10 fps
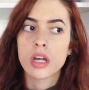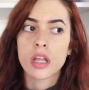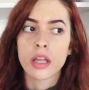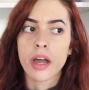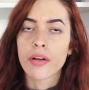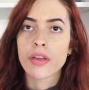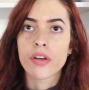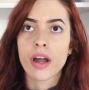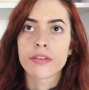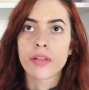Like I'll
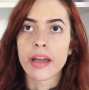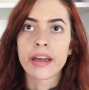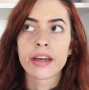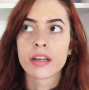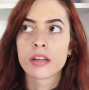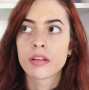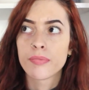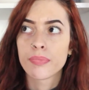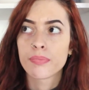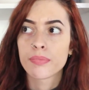either have like
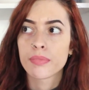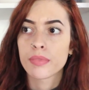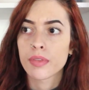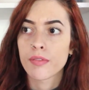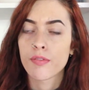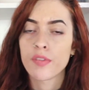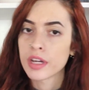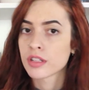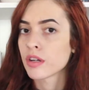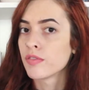
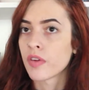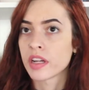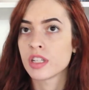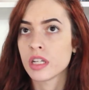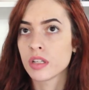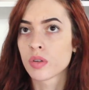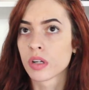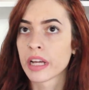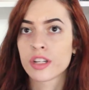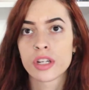fish and veggies or
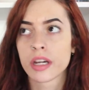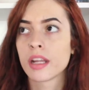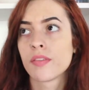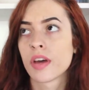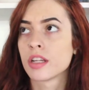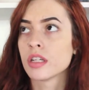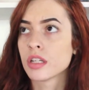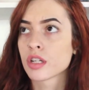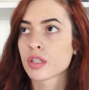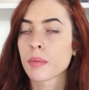like chicken and
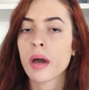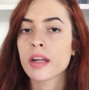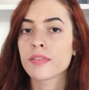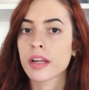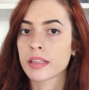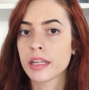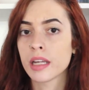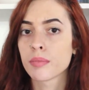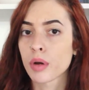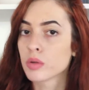veggies or some kind of like
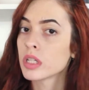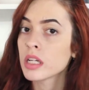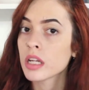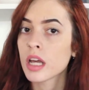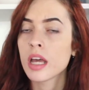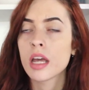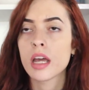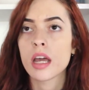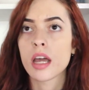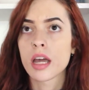lean protein.
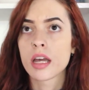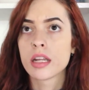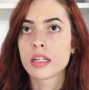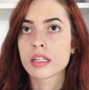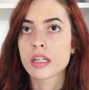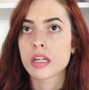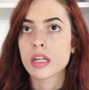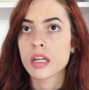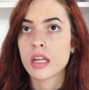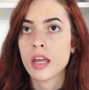And
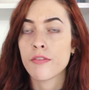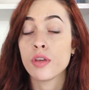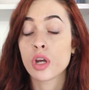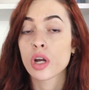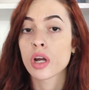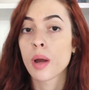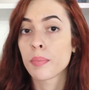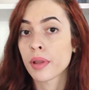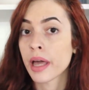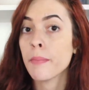if you're
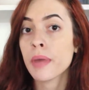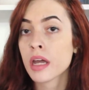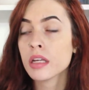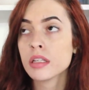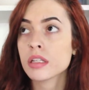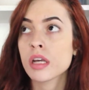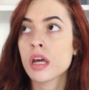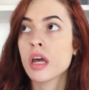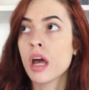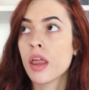plant-based,
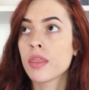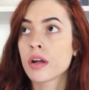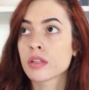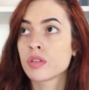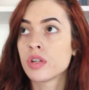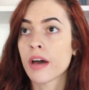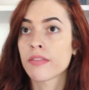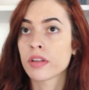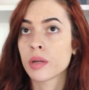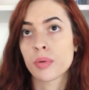there's
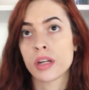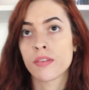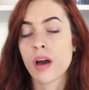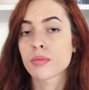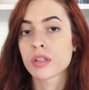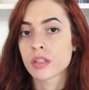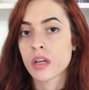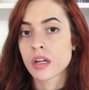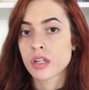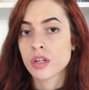definitely plenty of options
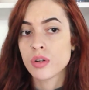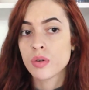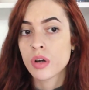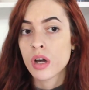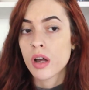there too.